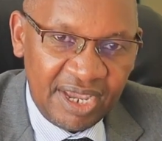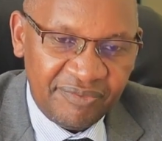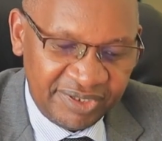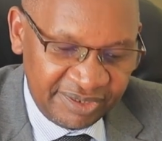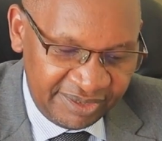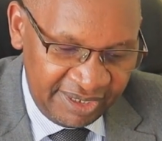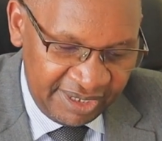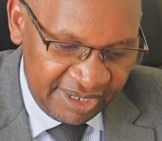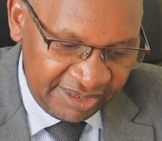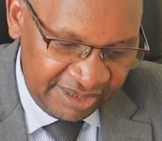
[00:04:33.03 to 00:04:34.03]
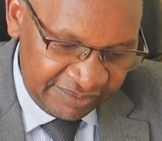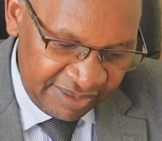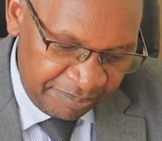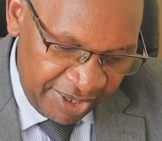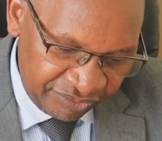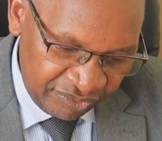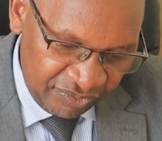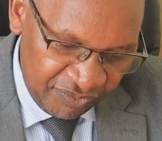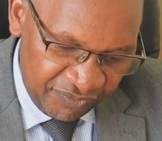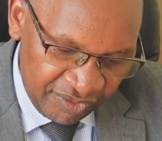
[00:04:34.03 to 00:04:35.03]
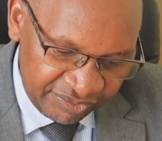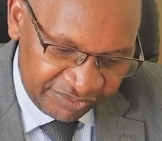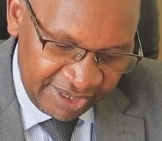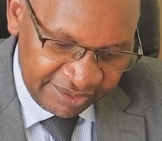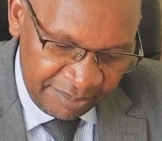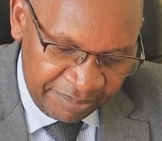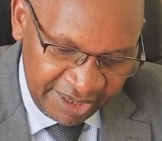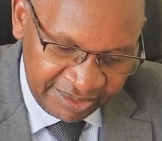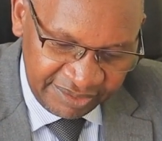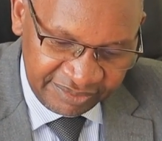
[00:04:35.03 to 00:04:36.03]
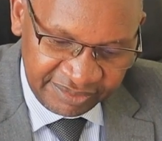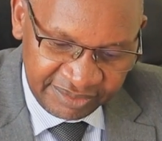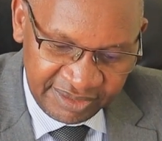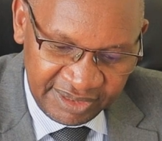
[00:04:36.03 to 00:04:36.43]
A vegetarian is a person who follows such a practice.